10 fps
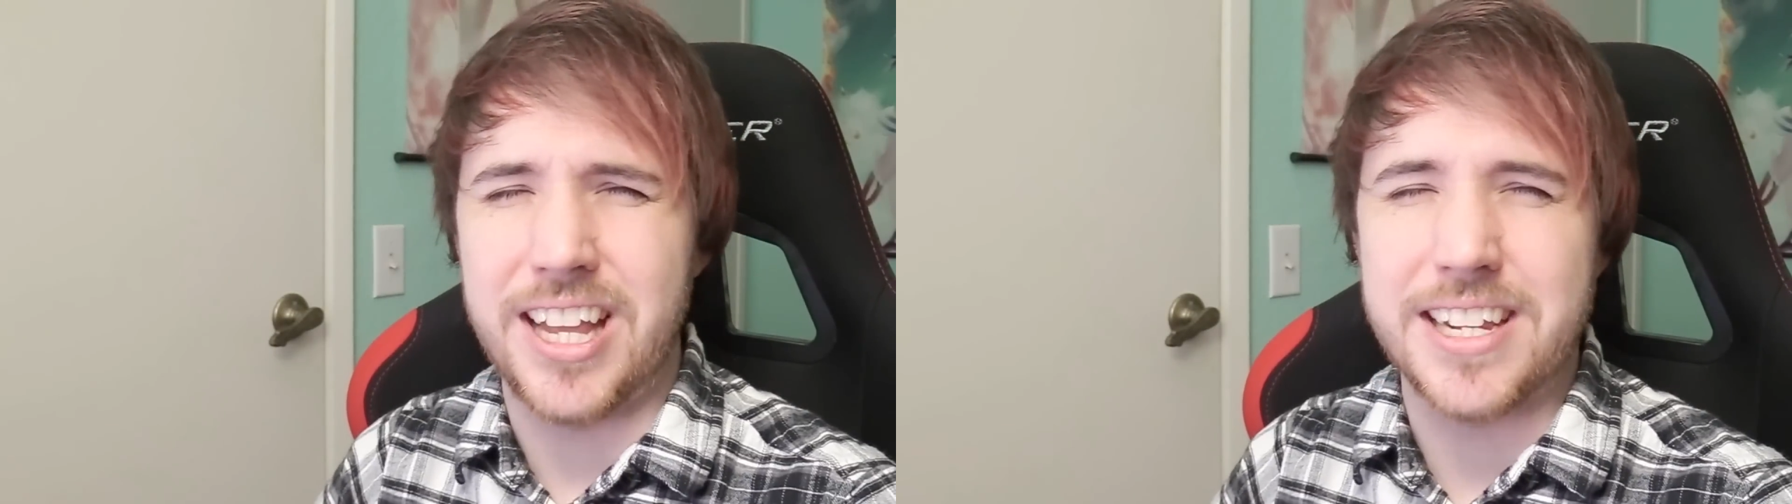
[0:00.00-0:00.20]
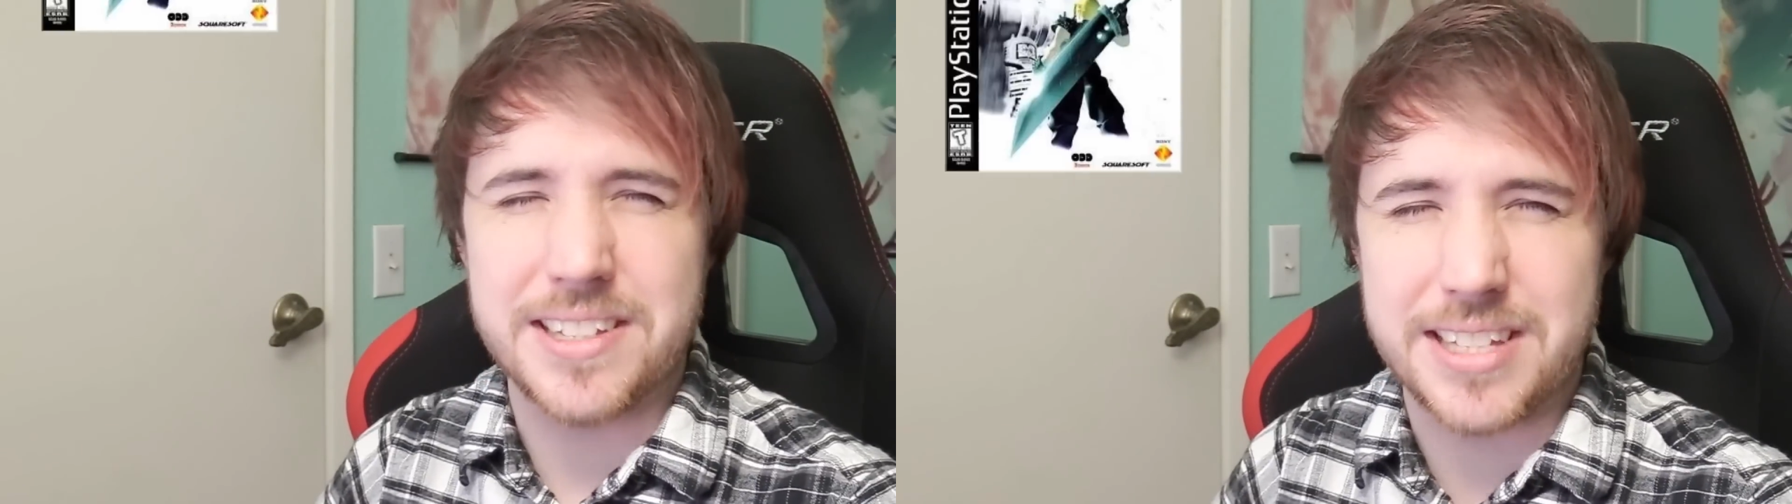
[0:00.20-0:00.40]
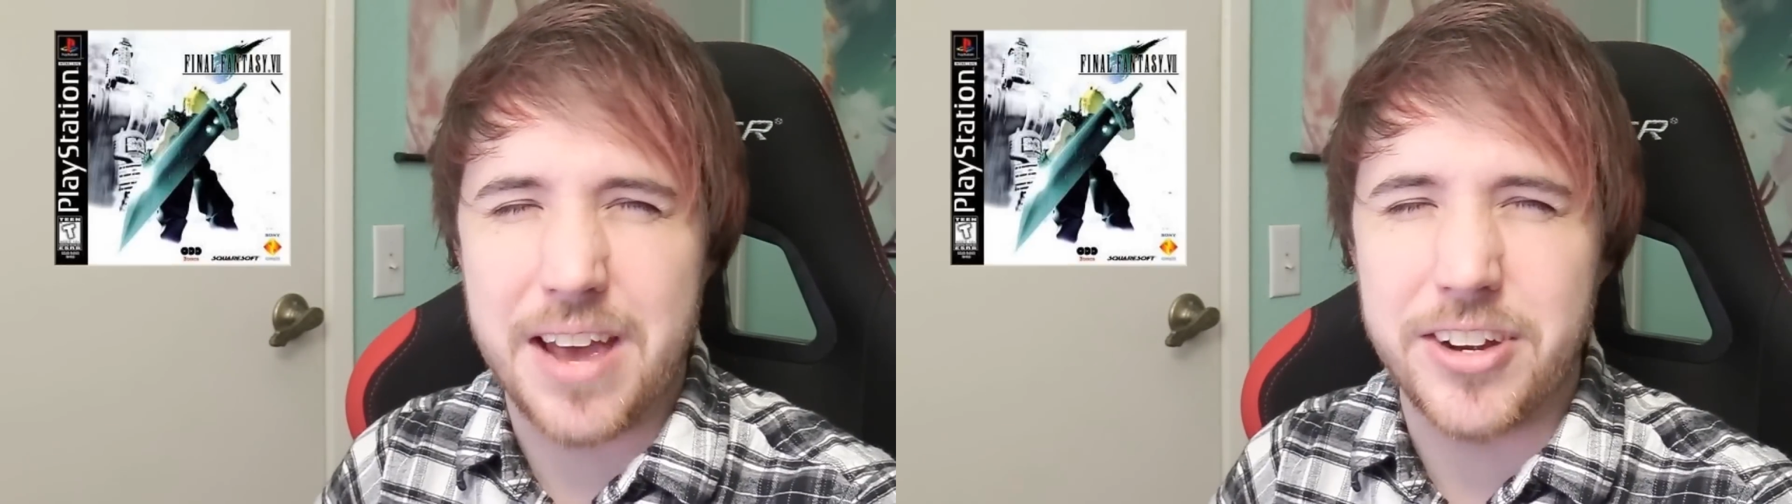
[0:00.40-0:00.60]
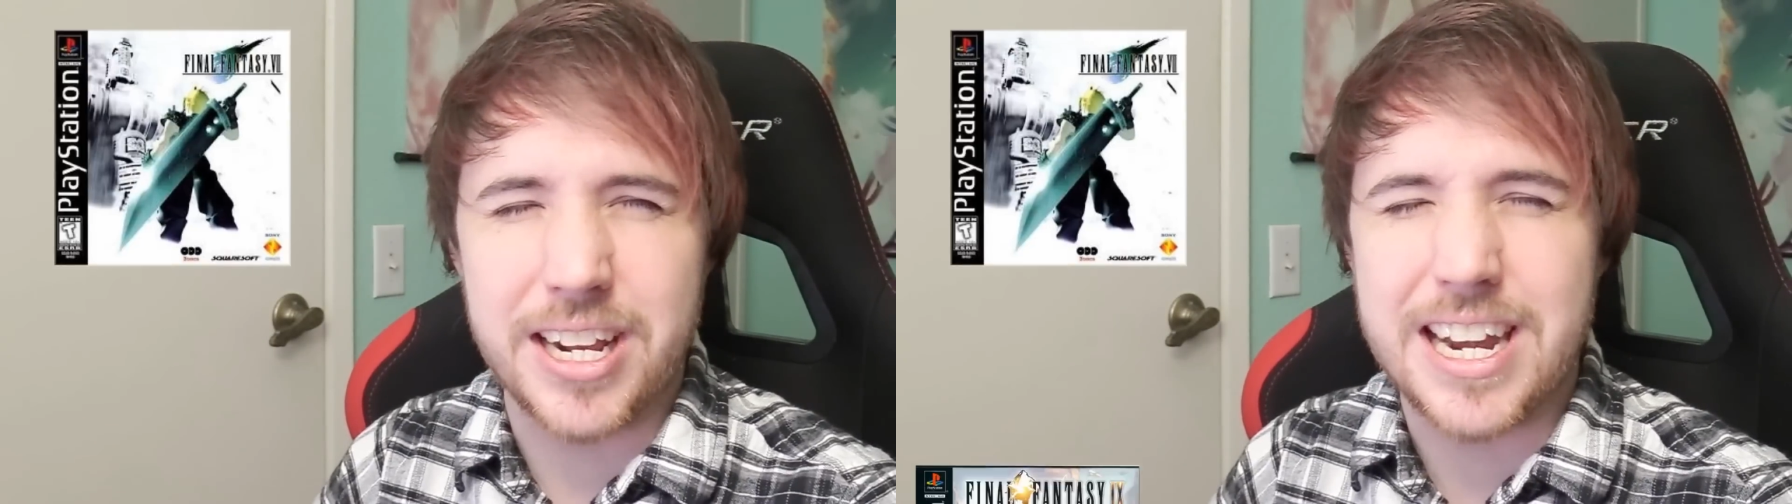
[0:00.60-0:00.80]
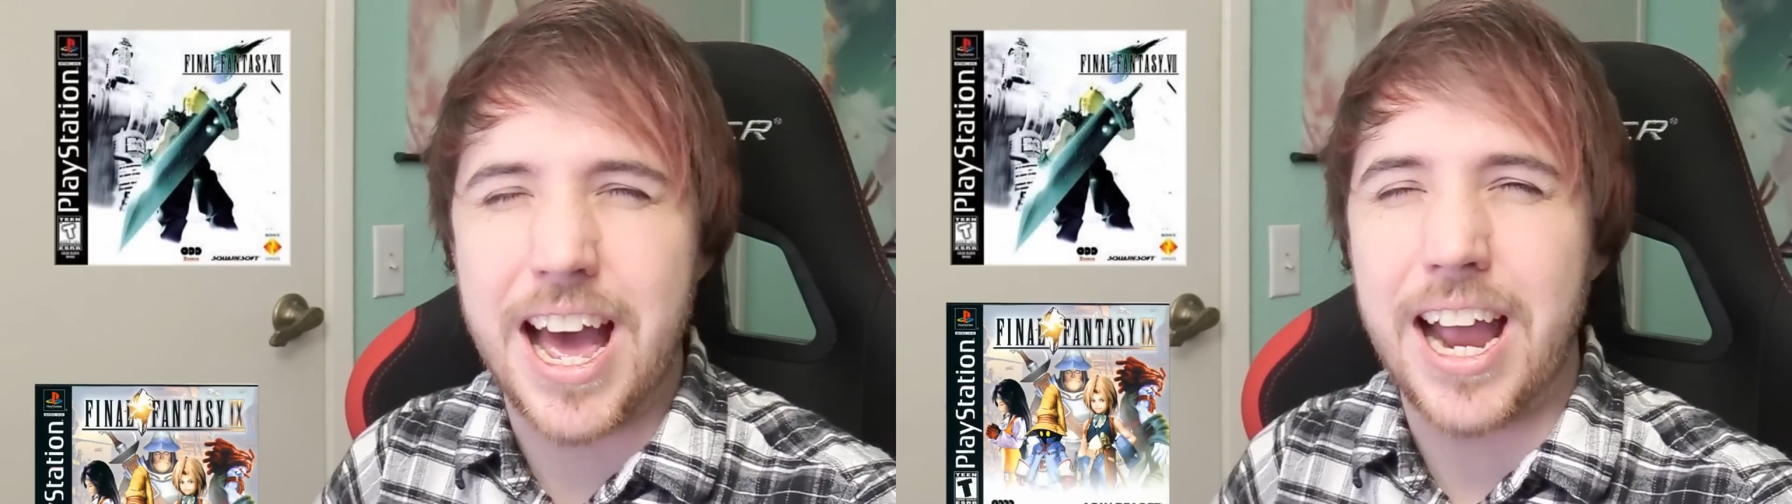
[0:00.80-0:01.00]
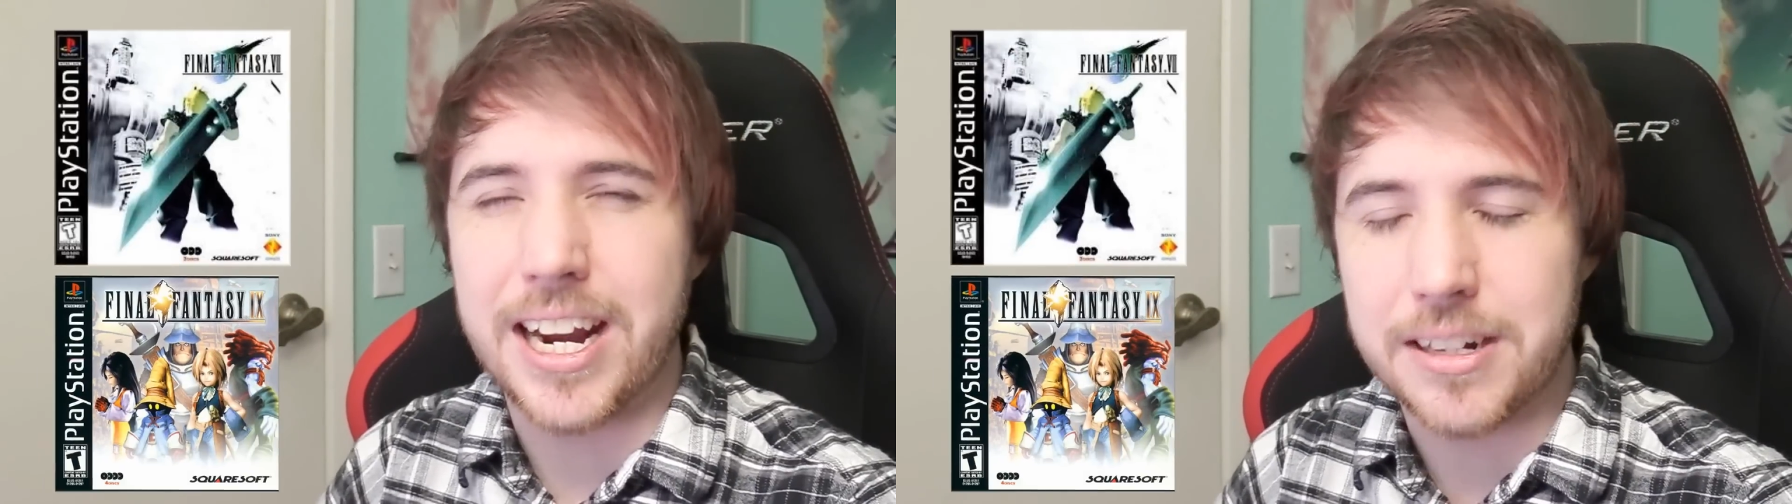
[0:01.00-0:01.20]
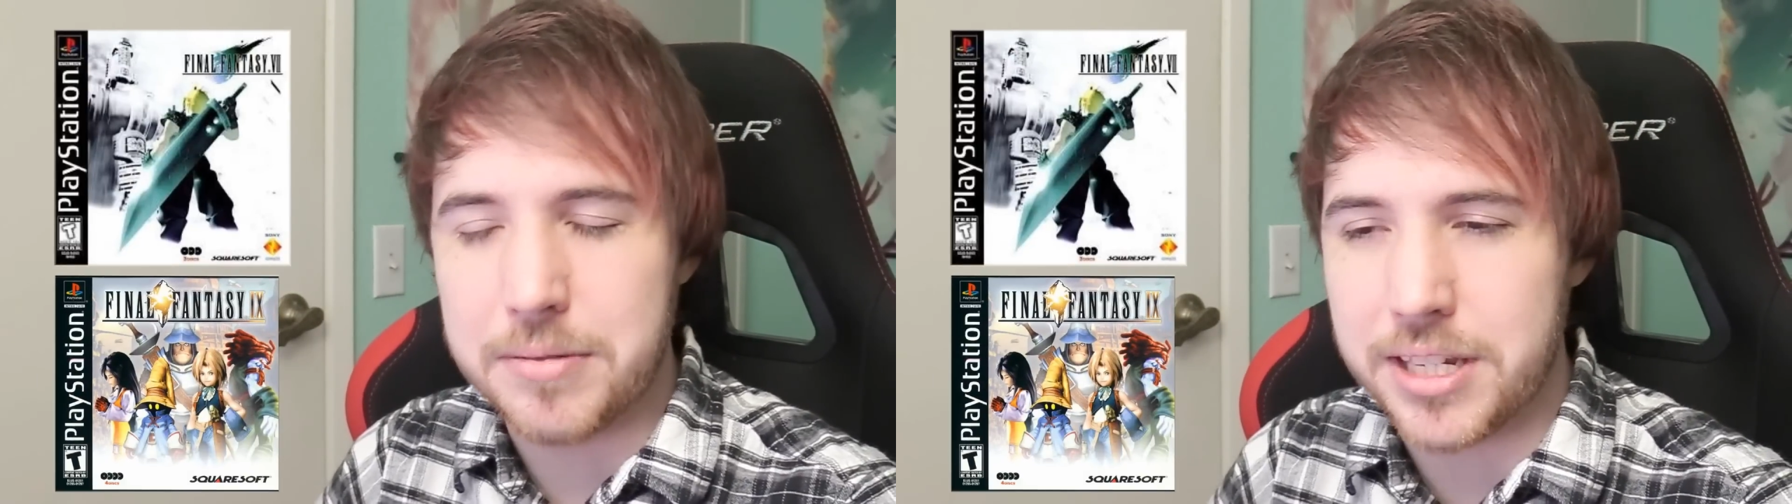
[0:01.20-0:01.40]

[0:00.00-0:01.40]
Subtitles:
like 7 and 9